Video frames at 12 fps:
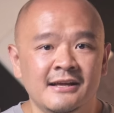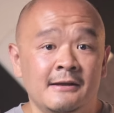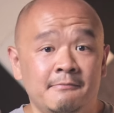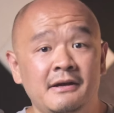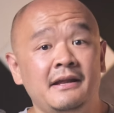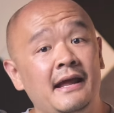
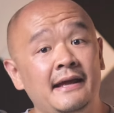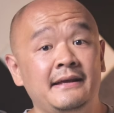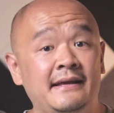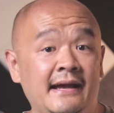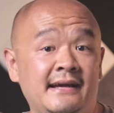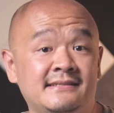But I
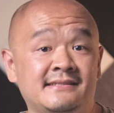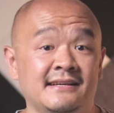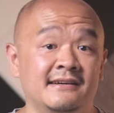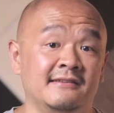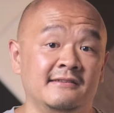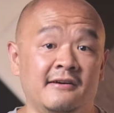guess
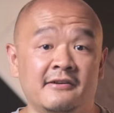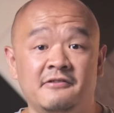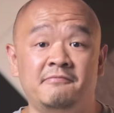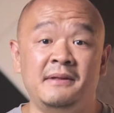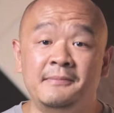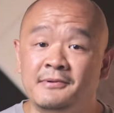a lot
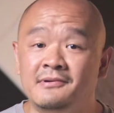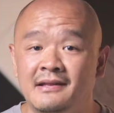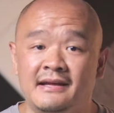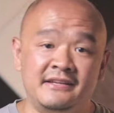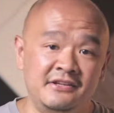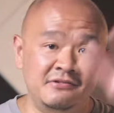of people
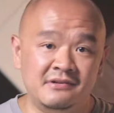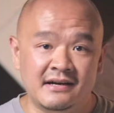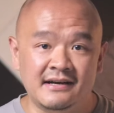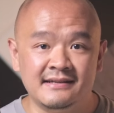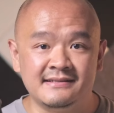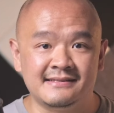like you
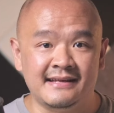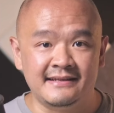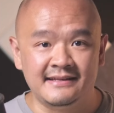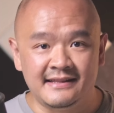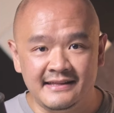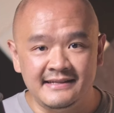guys like
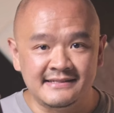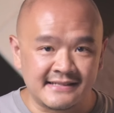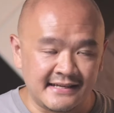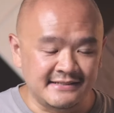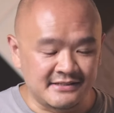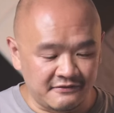these
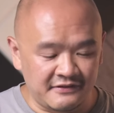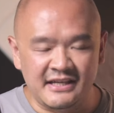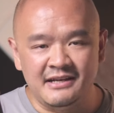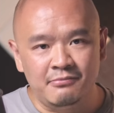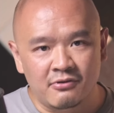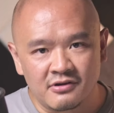kinds of
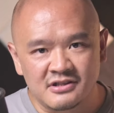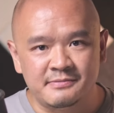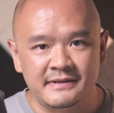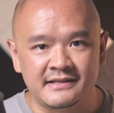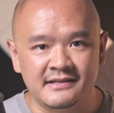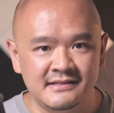keyboards
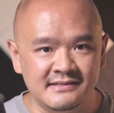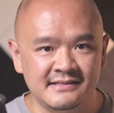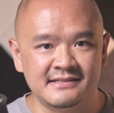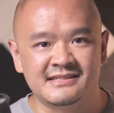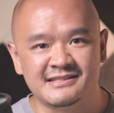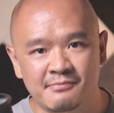because
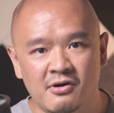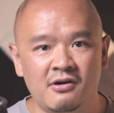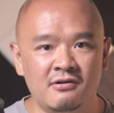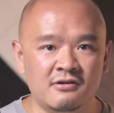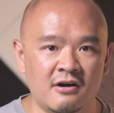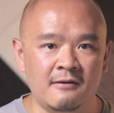it's
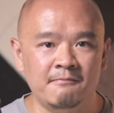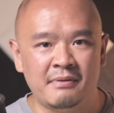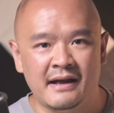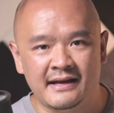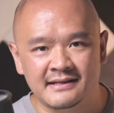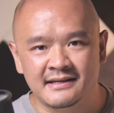small,
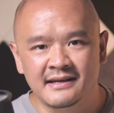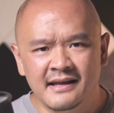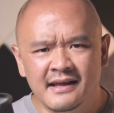compact,